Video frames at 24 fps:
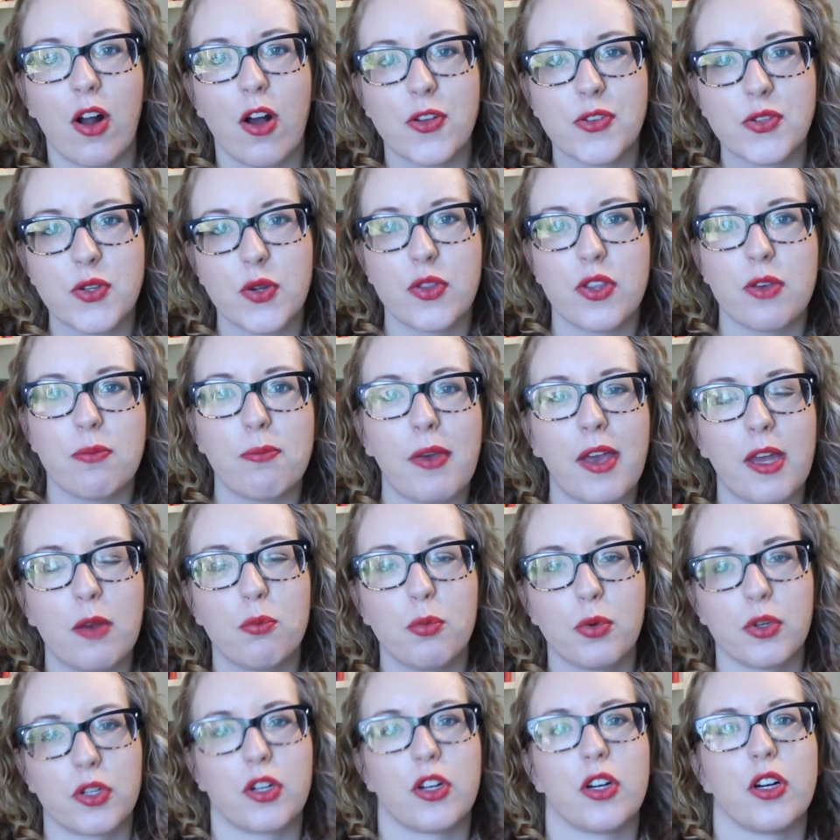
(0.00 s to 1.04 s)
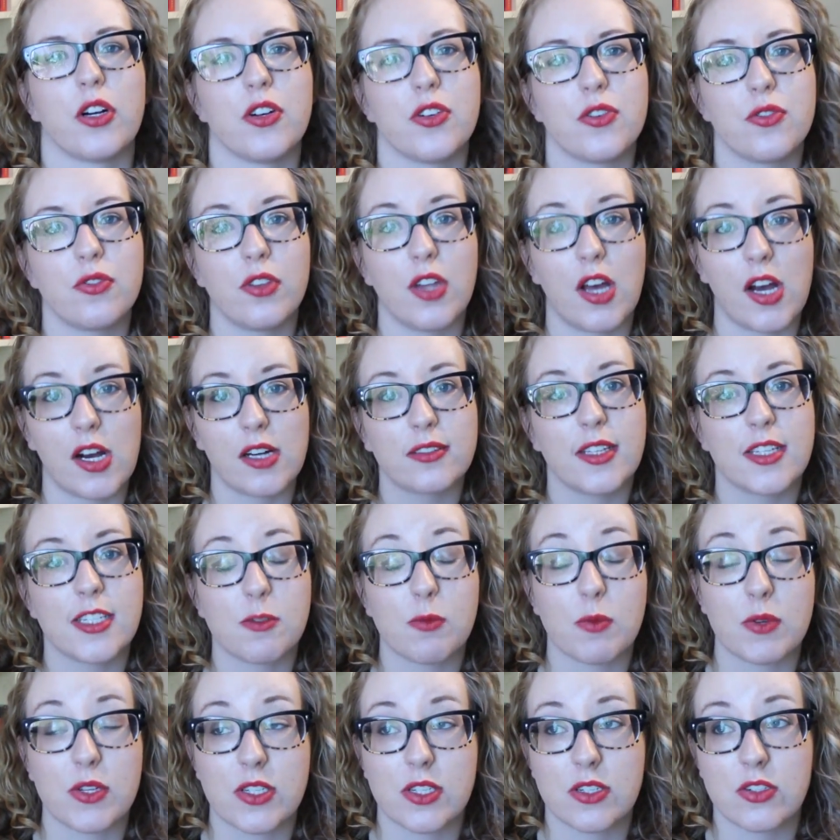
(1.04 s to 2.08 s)
Also, the Man Booker long
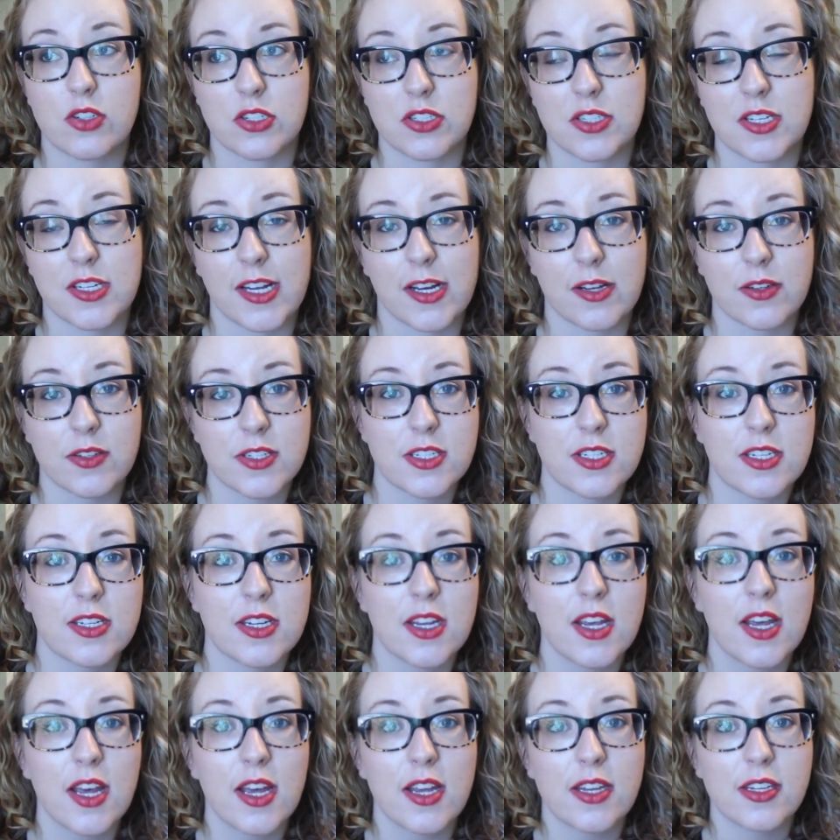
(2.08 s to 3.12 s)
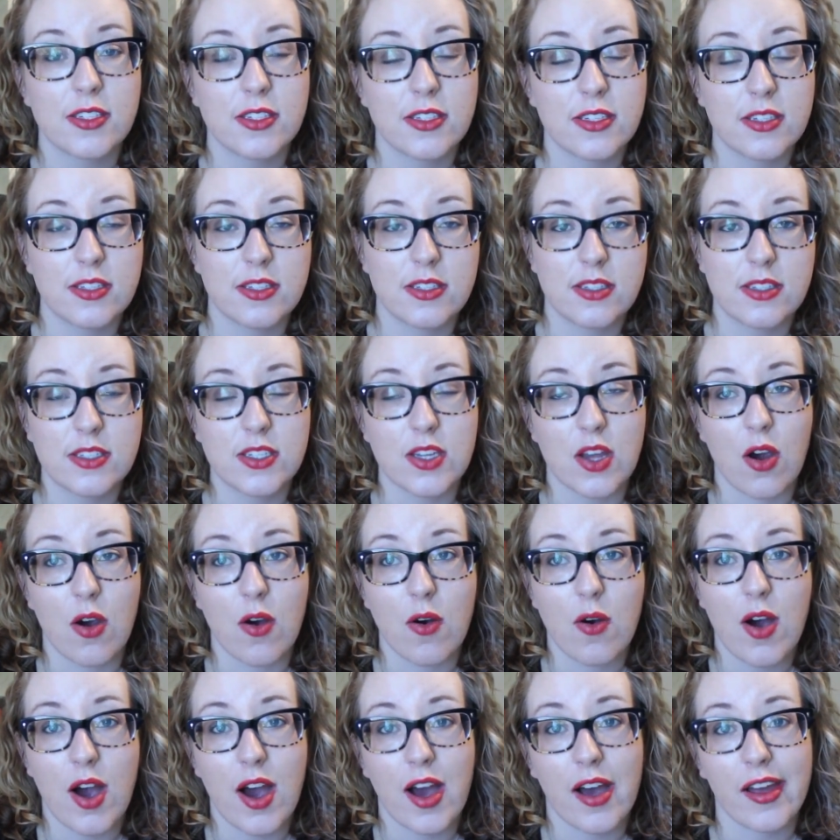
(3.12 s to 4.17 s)
list was just announced
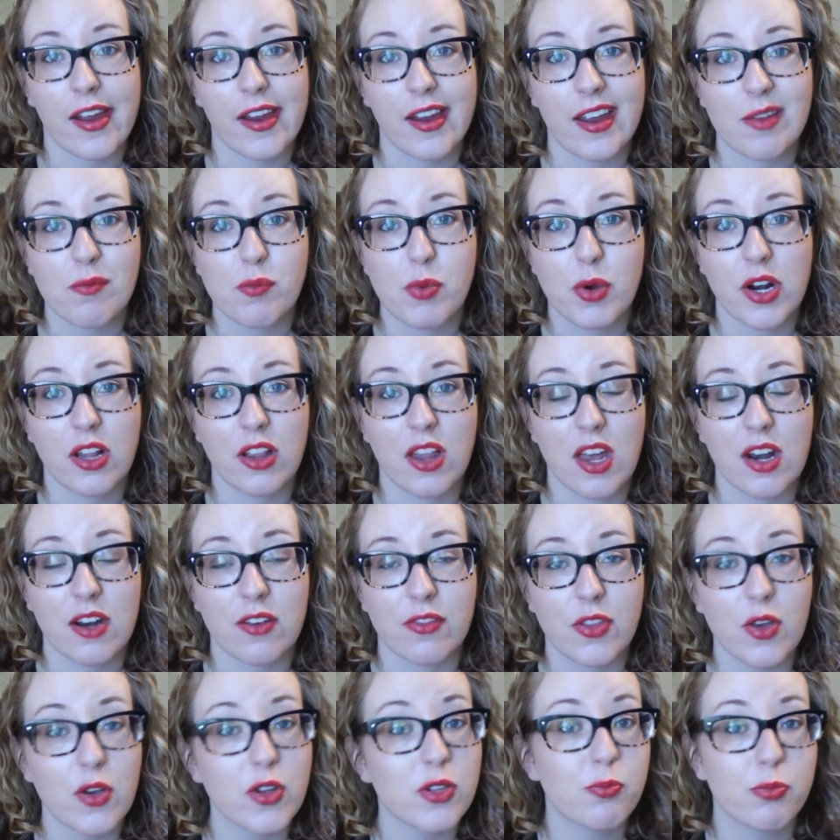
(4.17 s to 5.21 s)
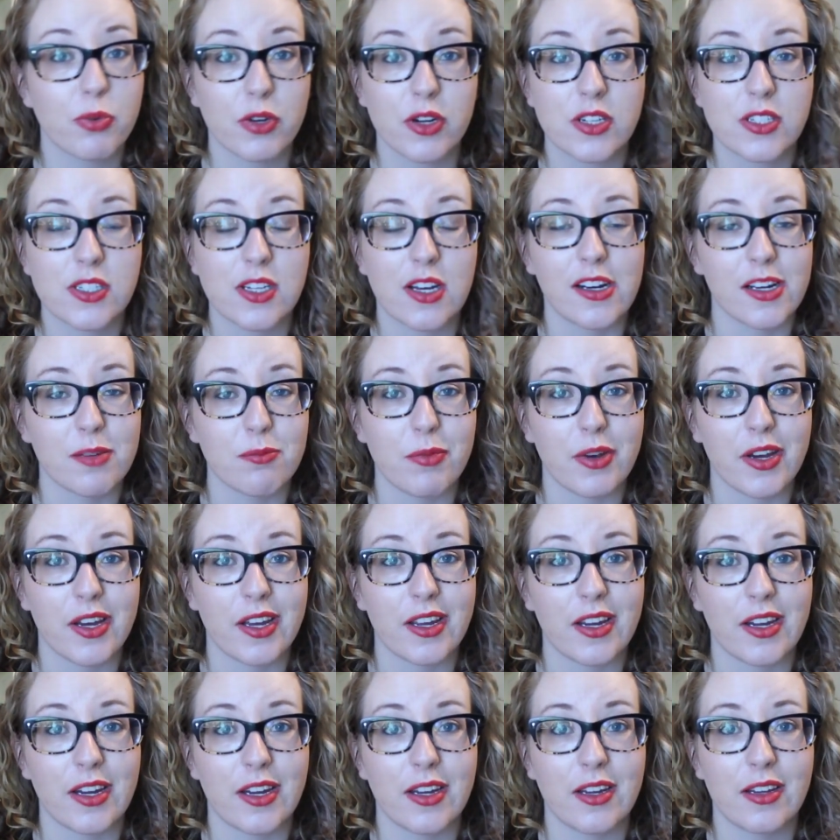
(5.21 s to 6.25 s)
so I put a lot of those books on
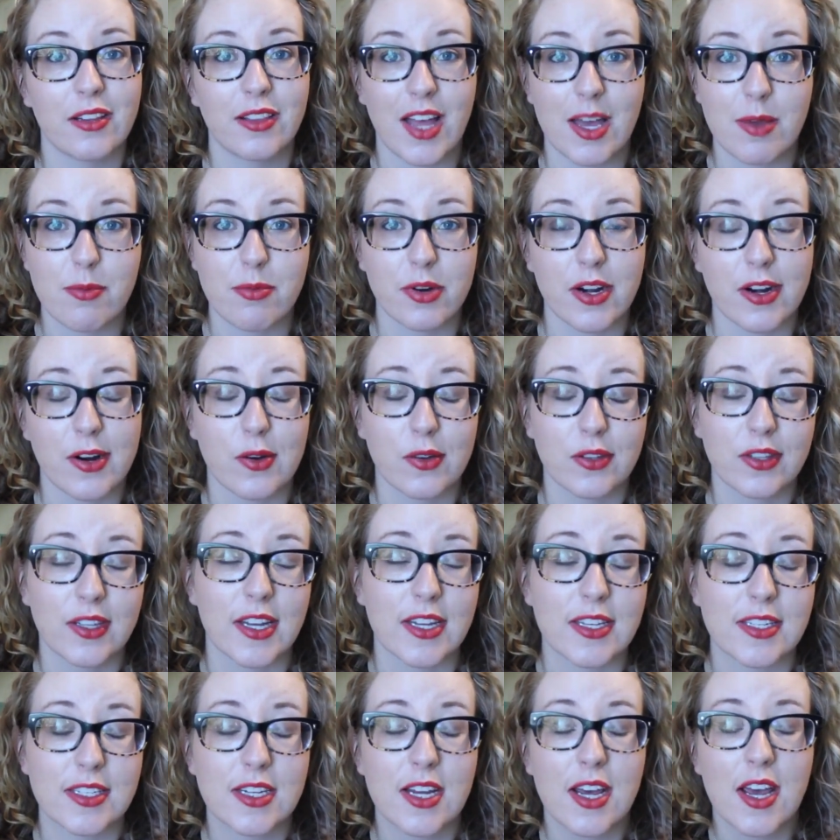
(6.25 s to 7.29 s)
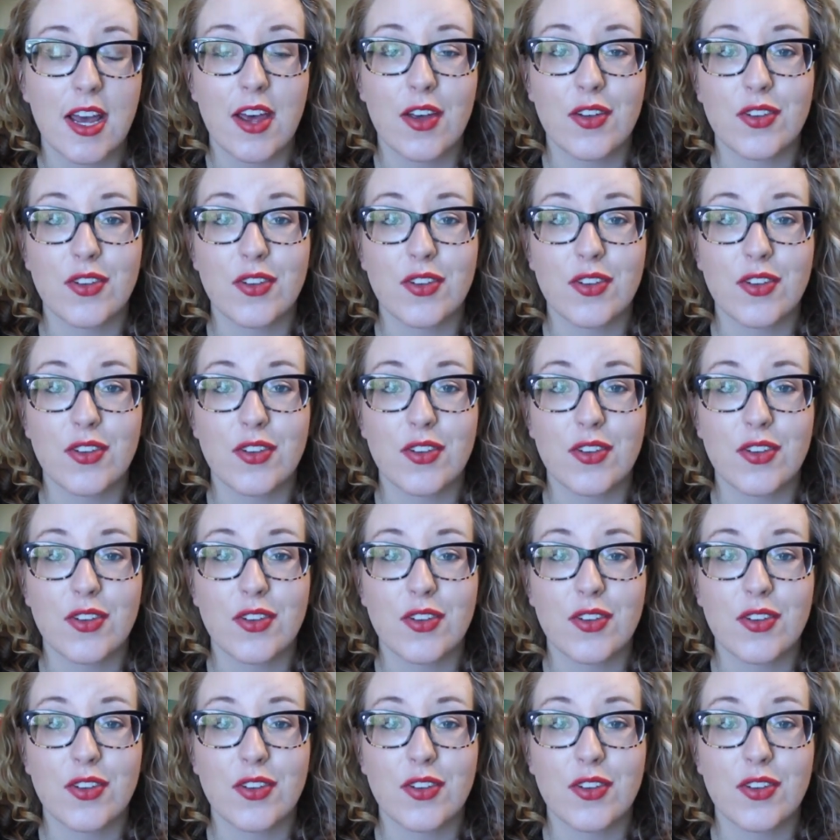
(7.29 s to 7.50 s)
my library hold list.